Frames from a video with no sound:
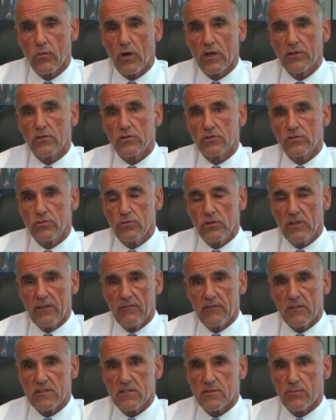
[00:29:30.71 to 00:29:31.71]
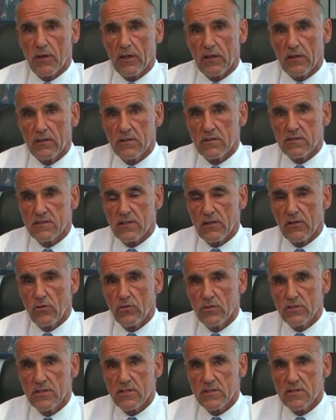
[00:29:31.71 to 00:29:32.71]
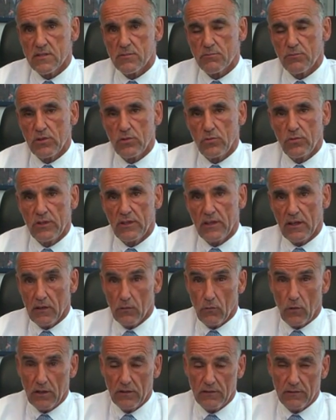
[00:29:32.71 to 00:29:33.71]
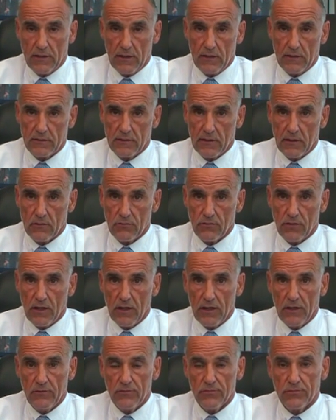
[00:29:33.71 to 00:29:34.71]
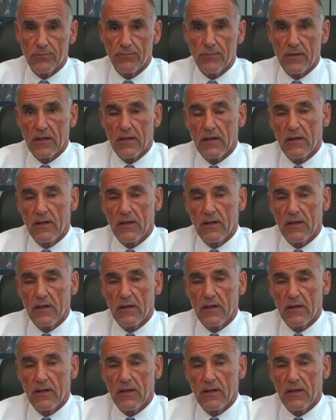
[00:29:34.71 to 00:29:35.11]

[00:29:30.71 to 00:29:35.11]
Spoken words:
a 1 or 2 level spinal stenosis between L1 and L5.